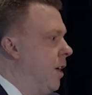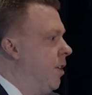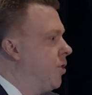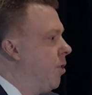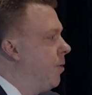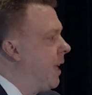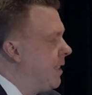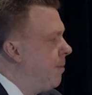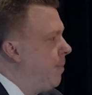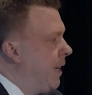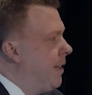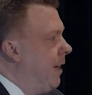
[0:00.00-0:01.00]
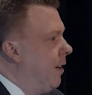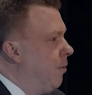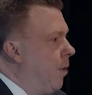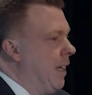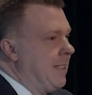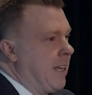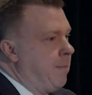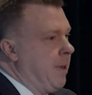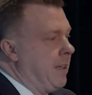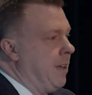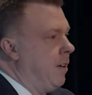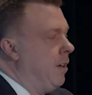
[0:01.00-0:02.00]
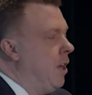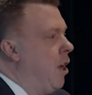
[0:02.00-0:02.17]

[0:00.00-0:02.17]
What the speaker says: So that's a big deal. Why is that a big deal?